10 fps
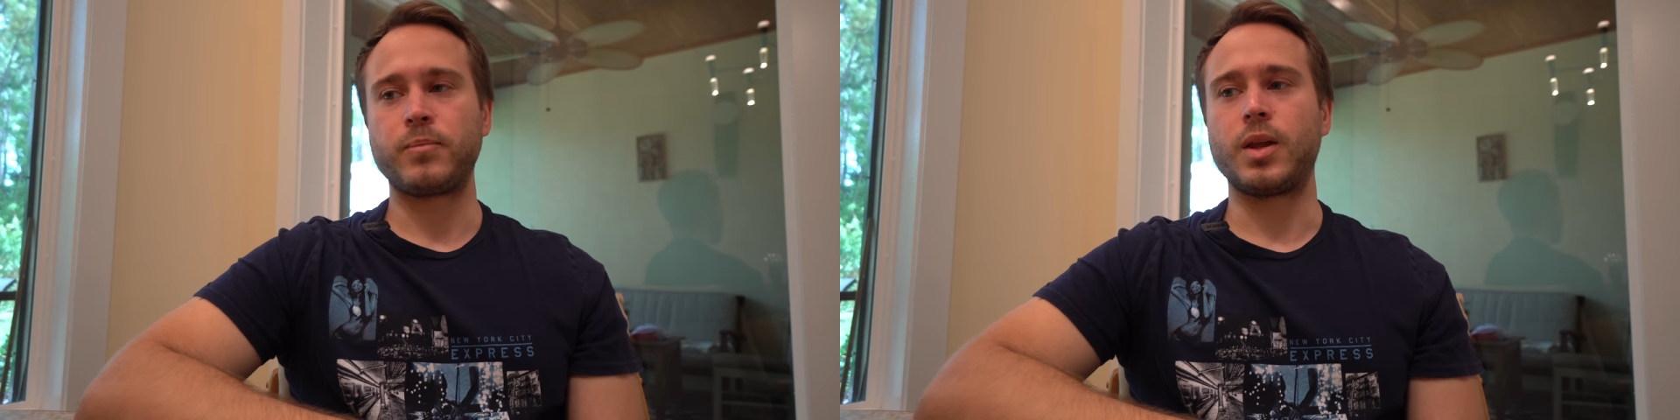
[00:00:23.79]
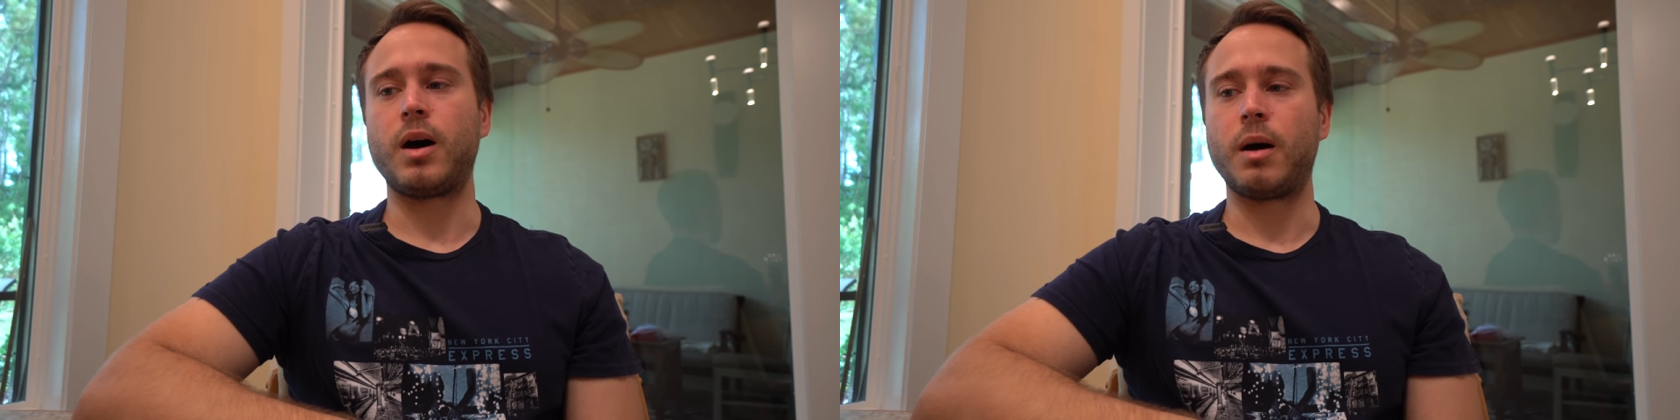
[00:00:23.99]

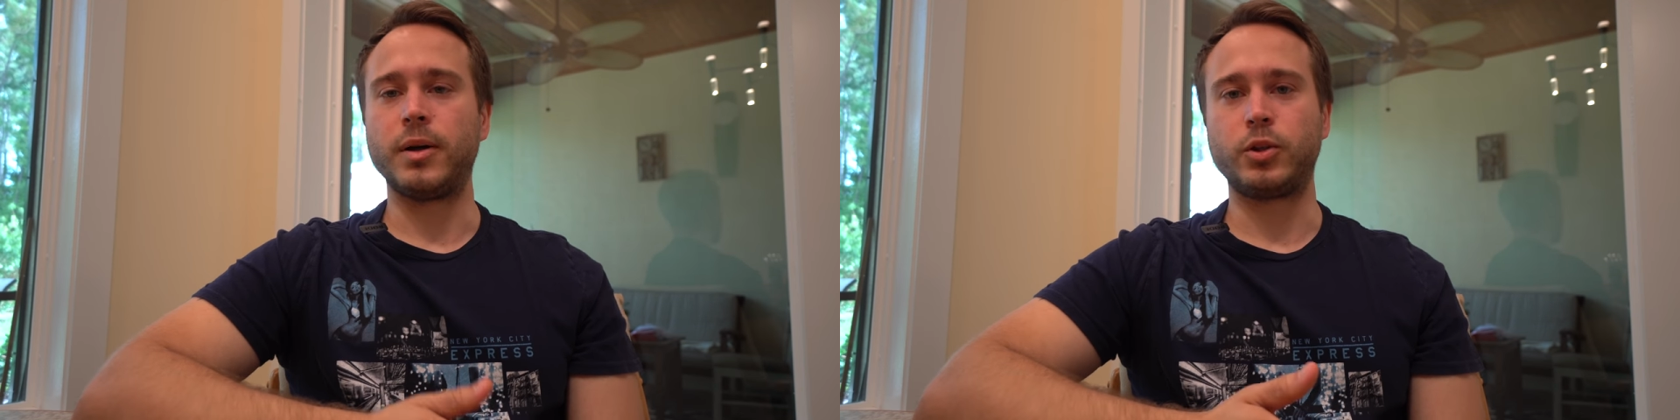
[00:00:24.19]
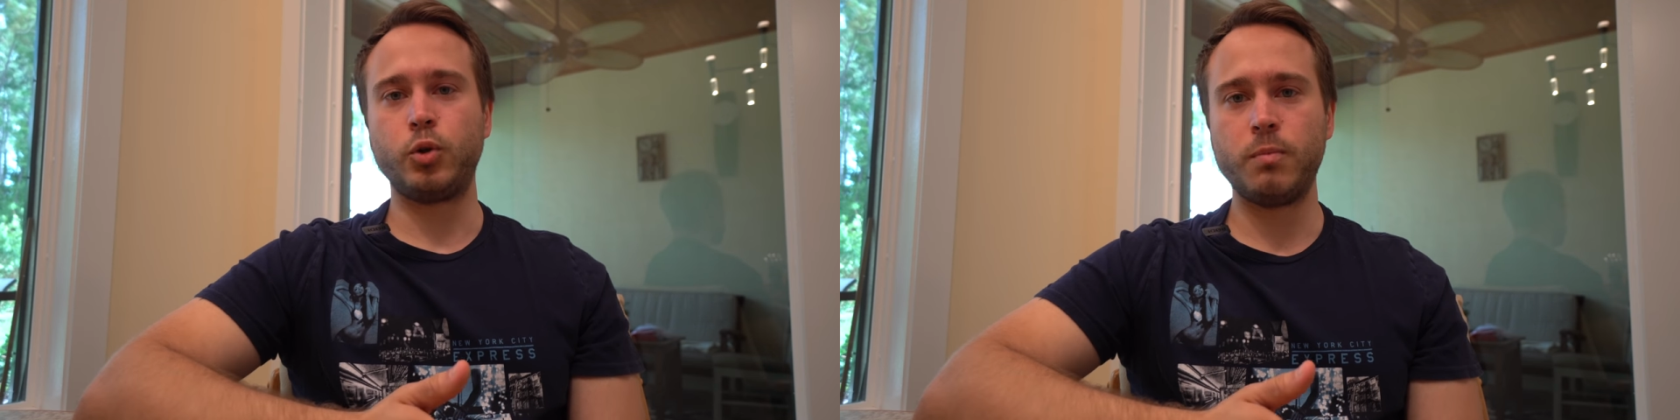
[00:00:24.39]
Uh,
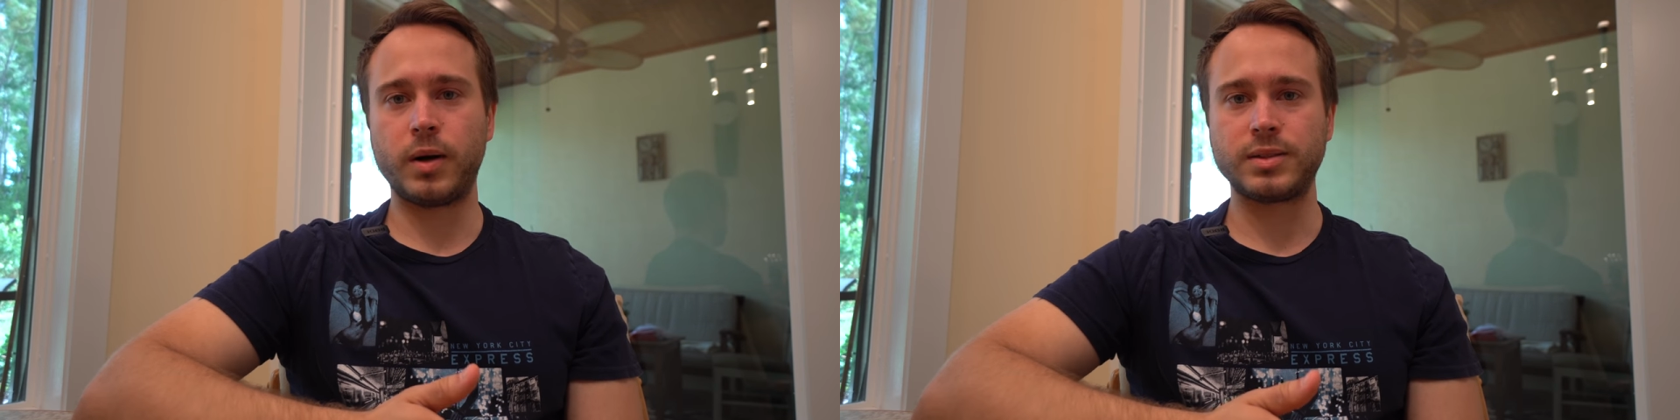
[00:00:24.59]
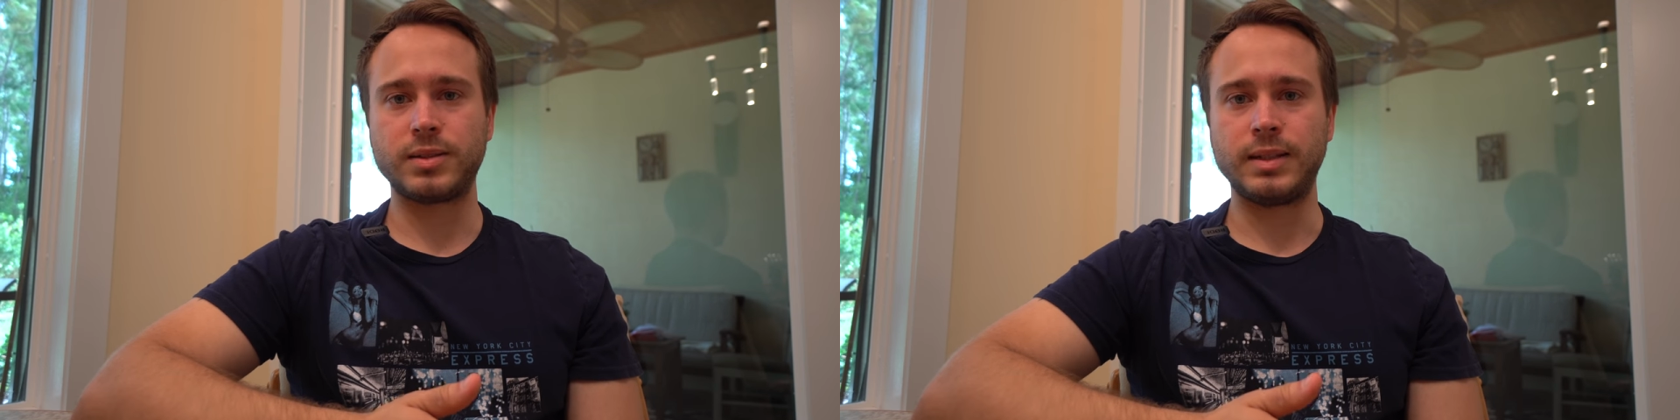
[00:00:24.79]
but two
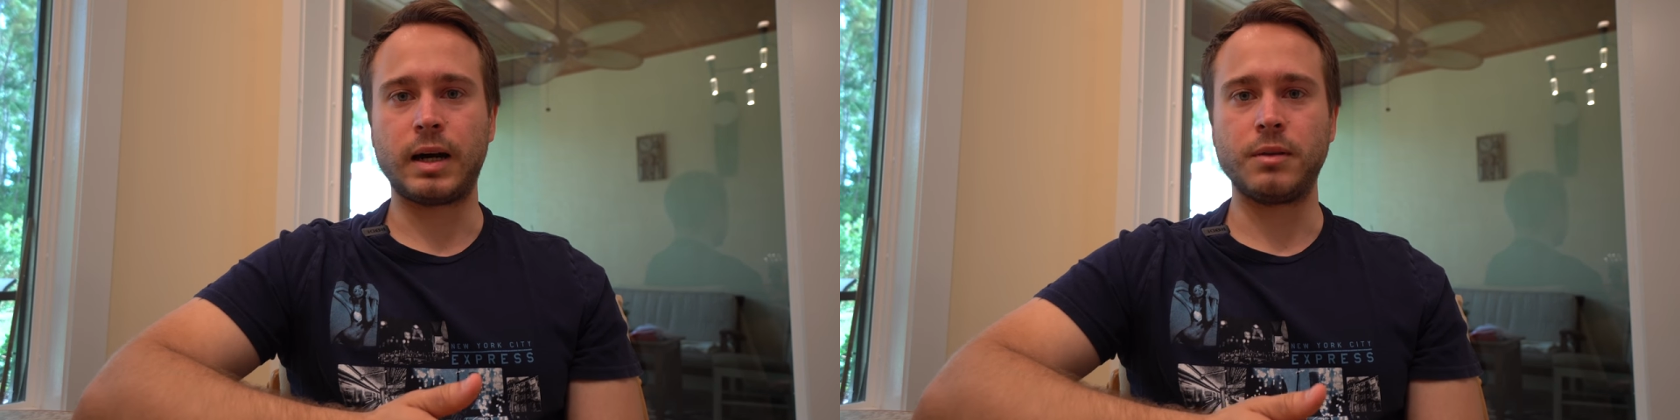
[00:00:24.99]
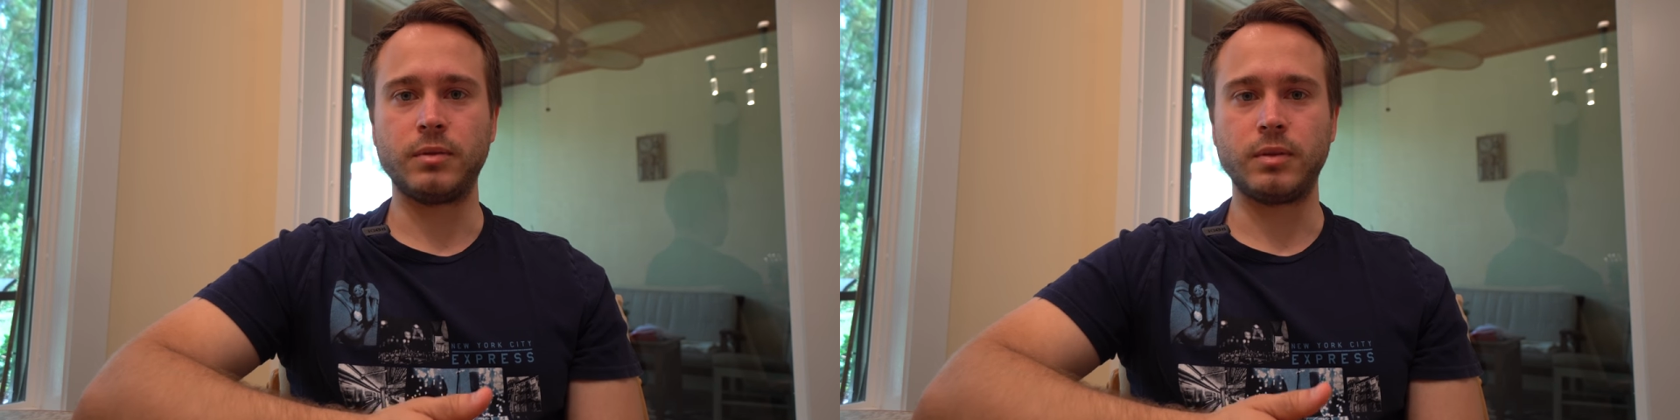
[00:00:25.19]
months
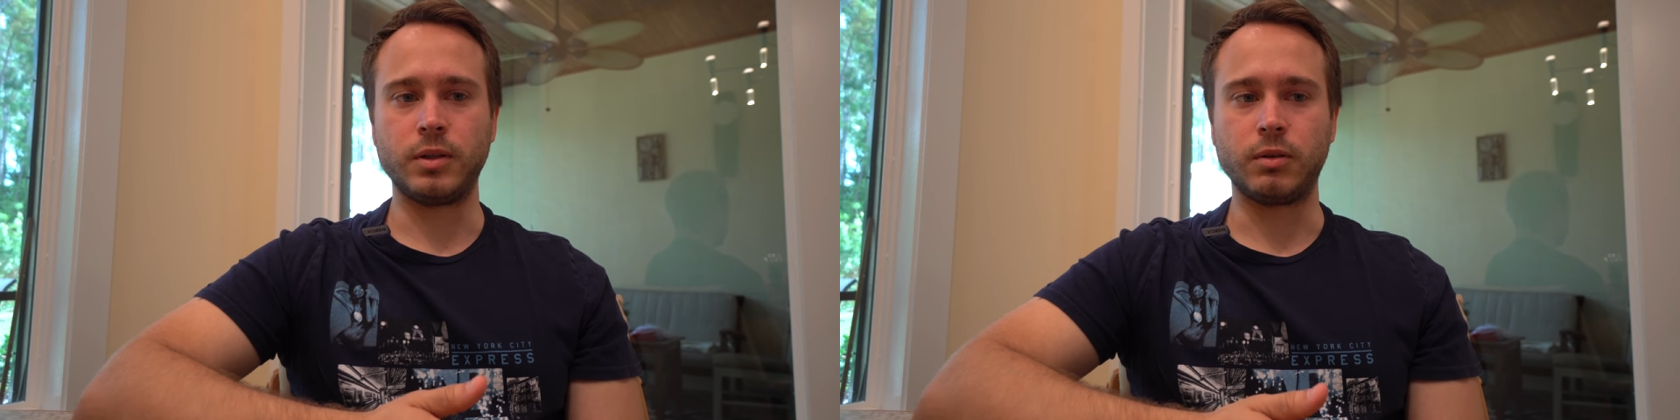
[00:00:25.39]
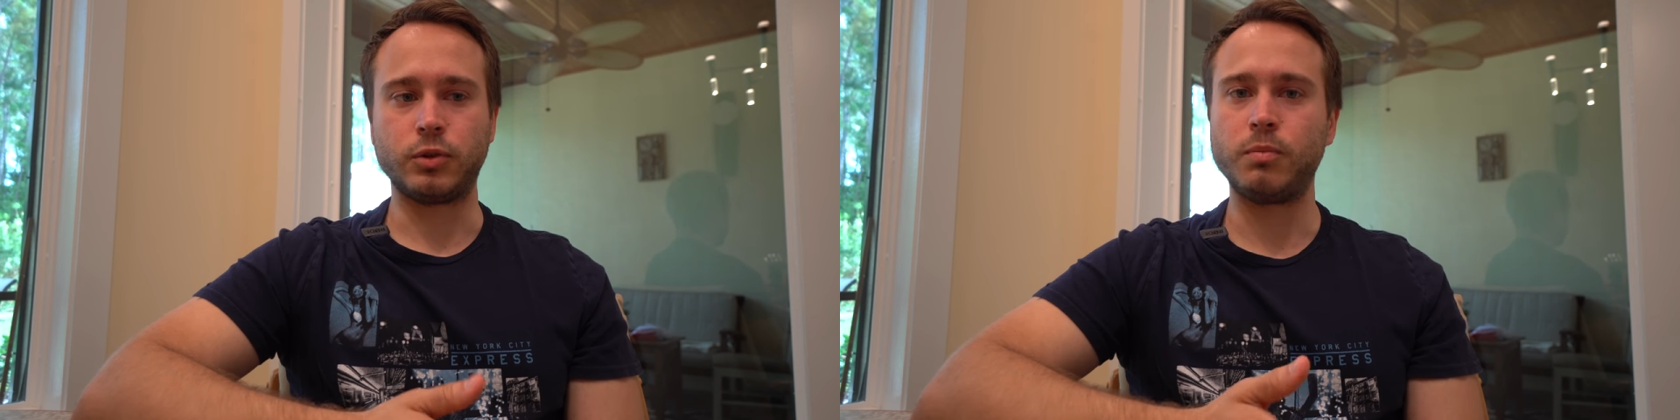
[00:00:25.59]
down, you know,